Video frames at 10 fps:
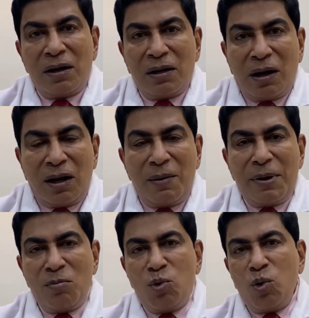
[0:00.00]
Now let me
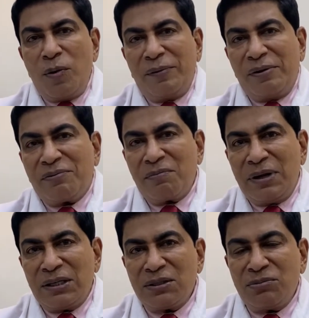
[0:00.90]
move away from
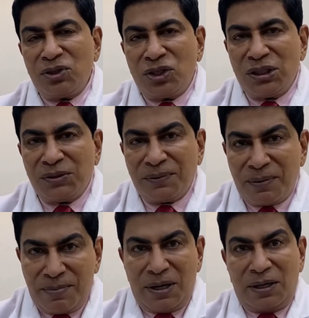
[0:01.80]
laser machines for a
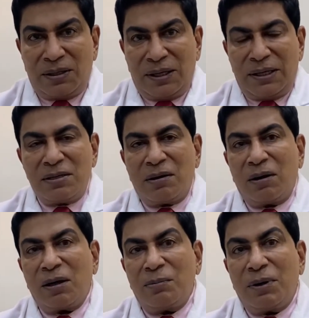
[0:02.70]
minute and
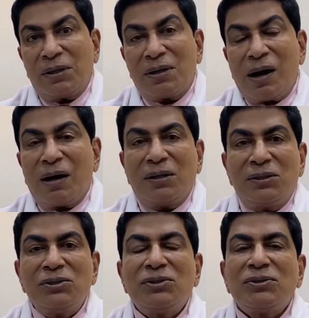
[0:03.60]
talk about
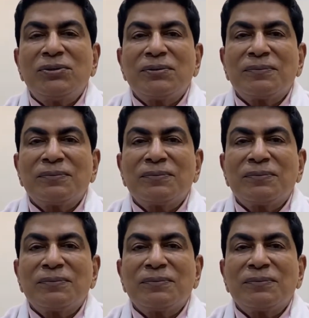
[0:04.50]
cars.